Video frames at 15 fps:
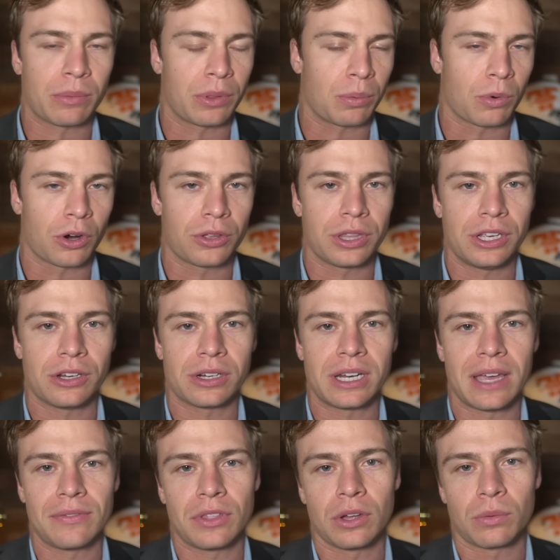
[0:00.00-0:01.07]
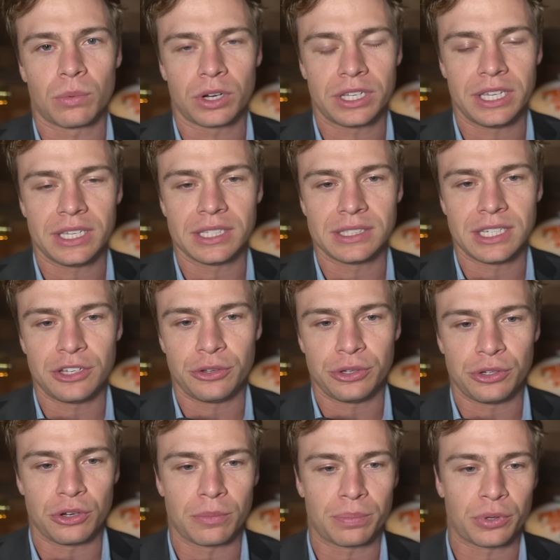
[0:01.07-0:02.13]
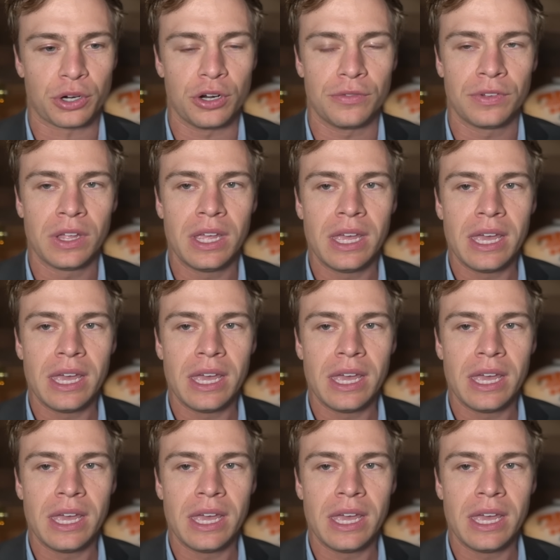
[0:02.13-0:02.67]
With Worthy, you're going to have the rookie continuing to improve.